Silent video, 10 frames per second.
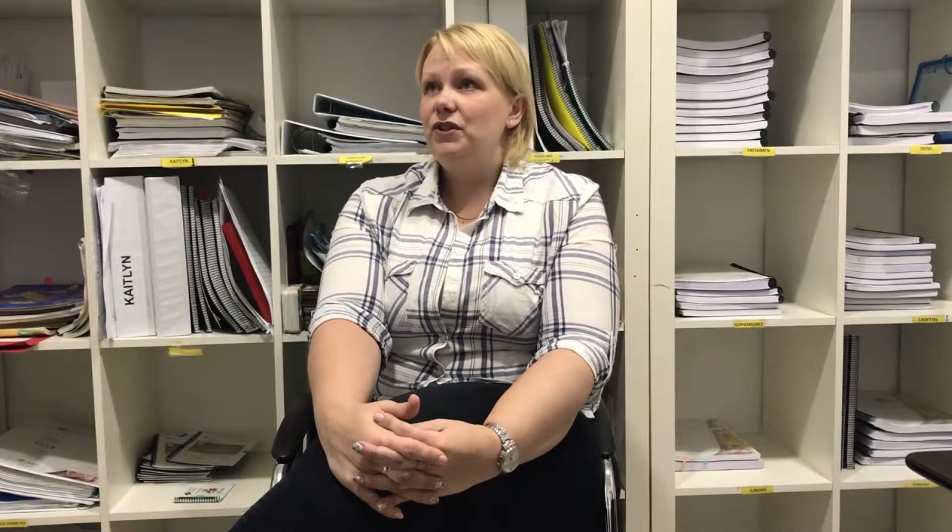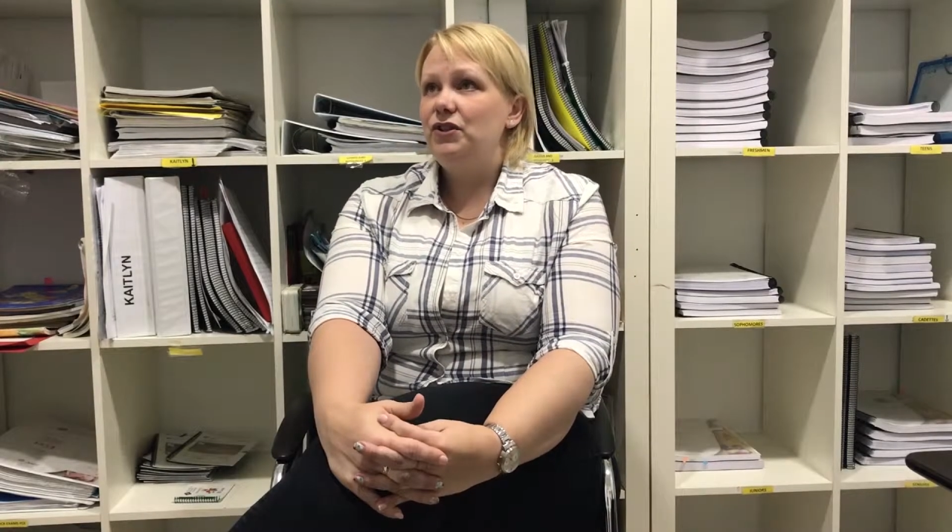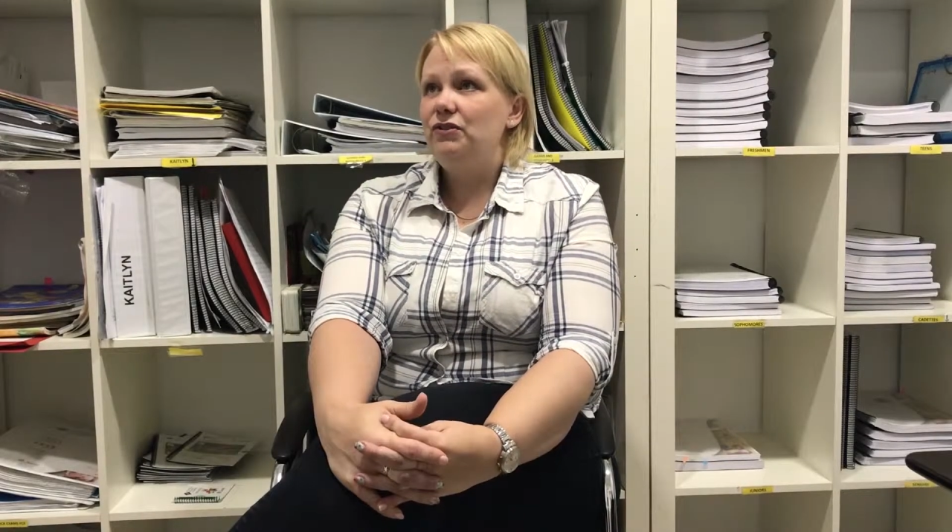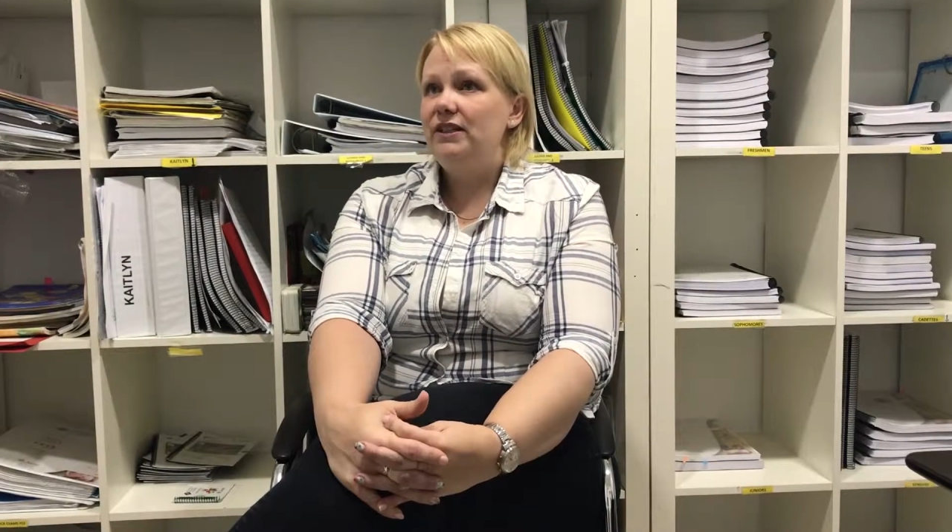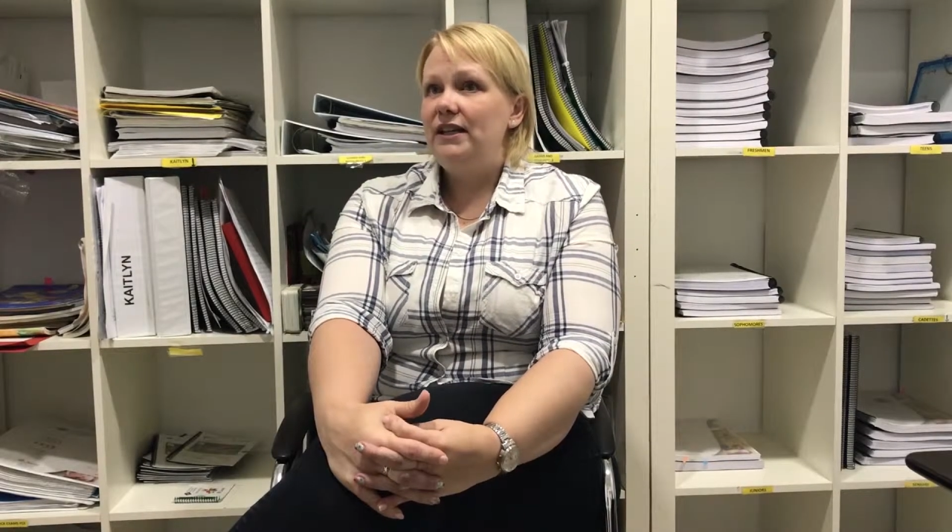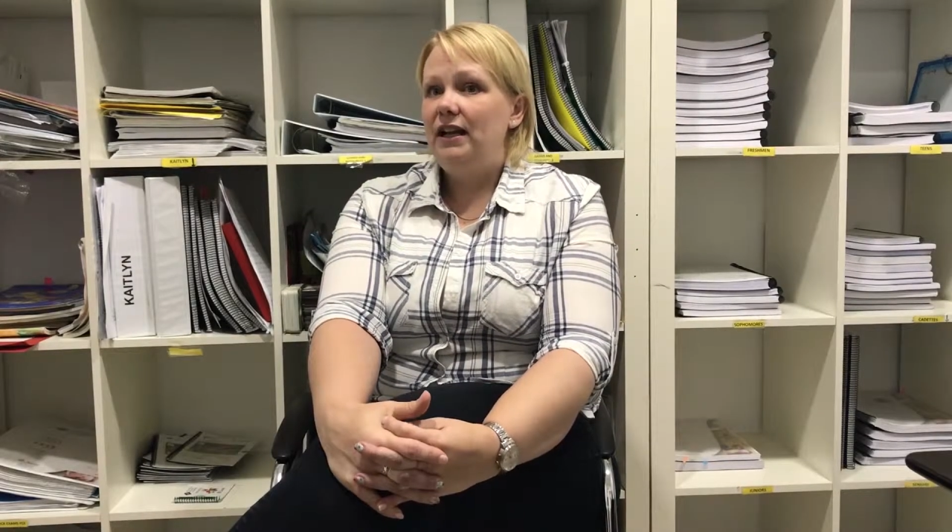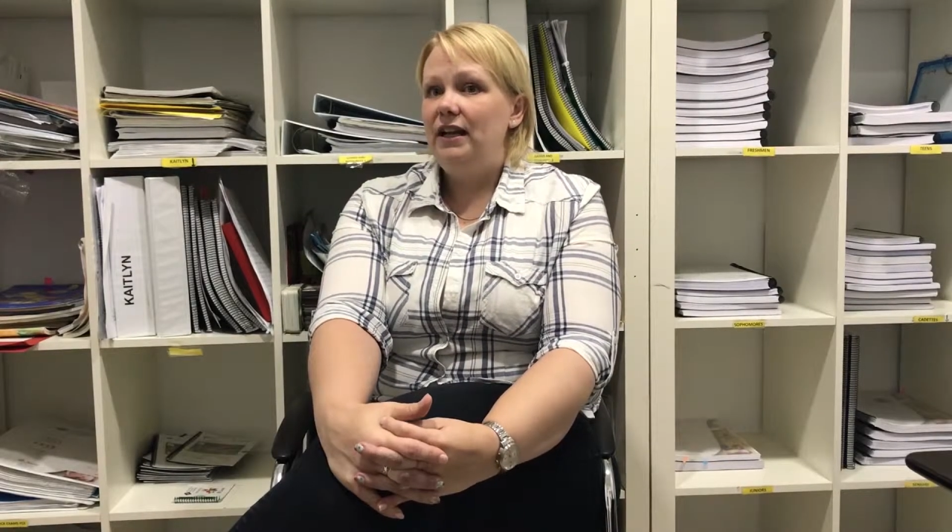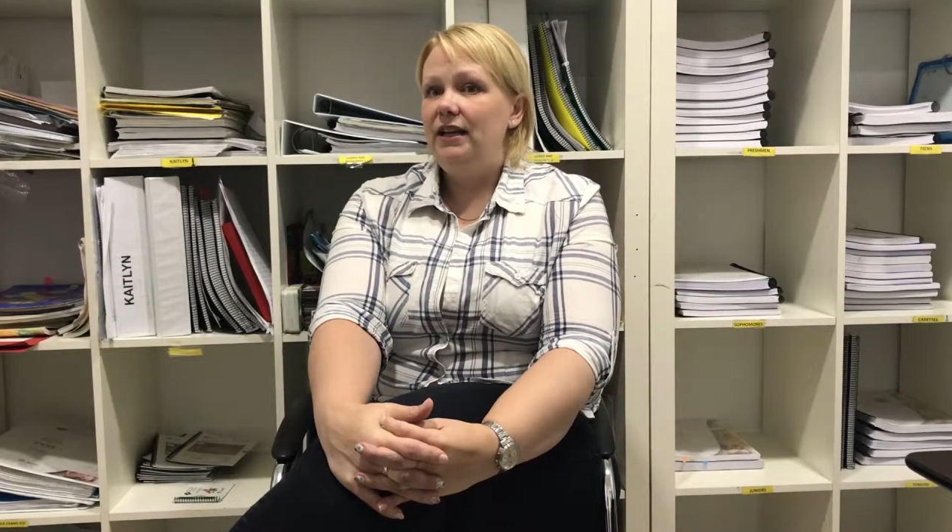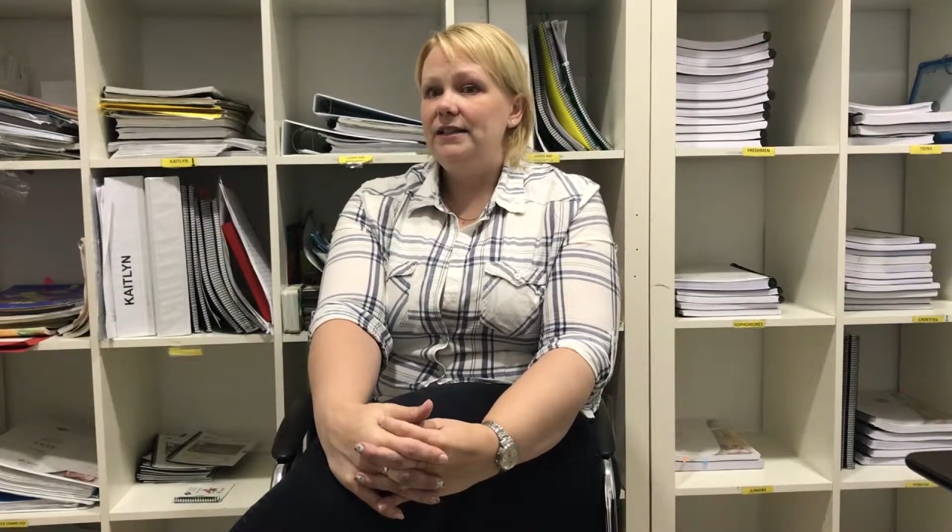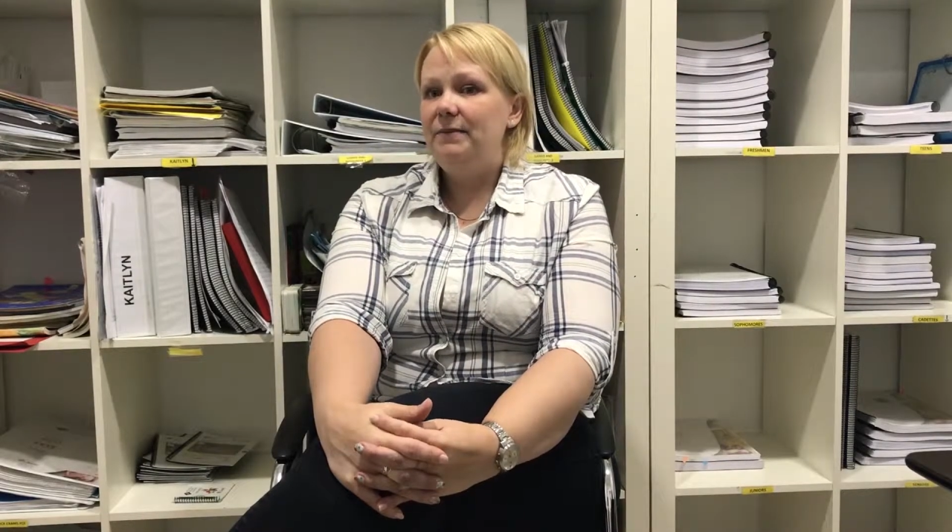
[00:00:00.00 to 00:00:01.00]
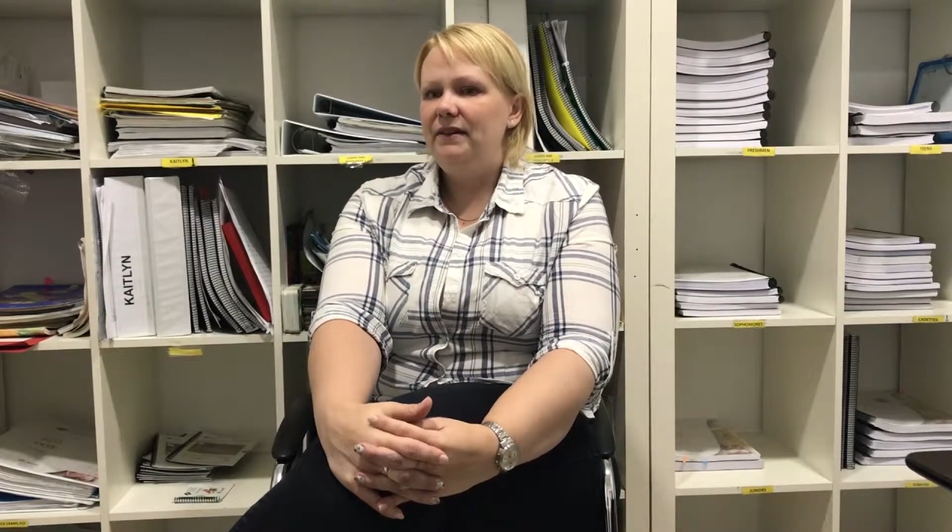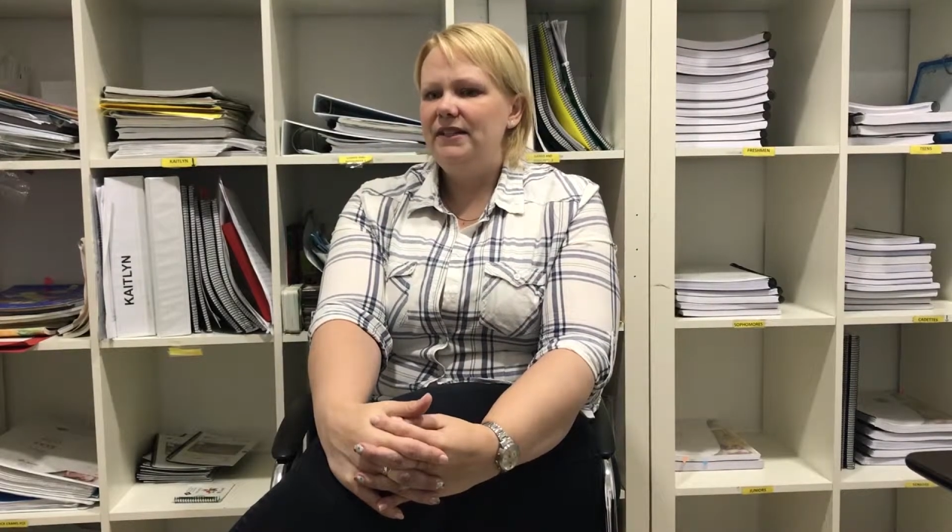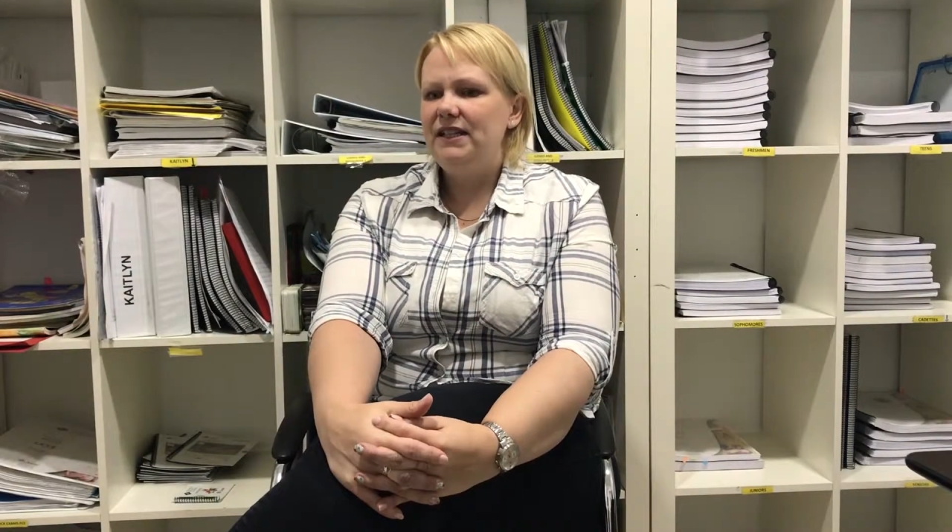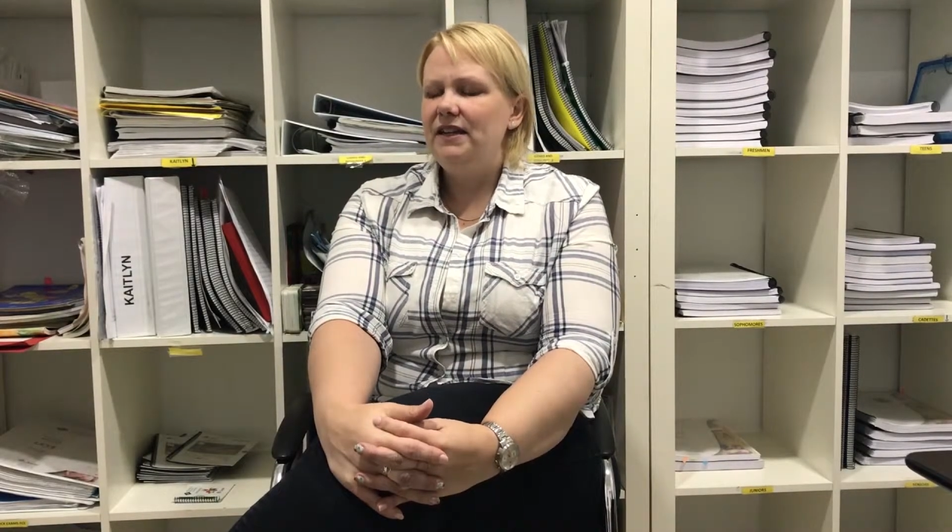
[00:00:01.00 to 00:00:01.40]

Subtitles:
storytelling experiences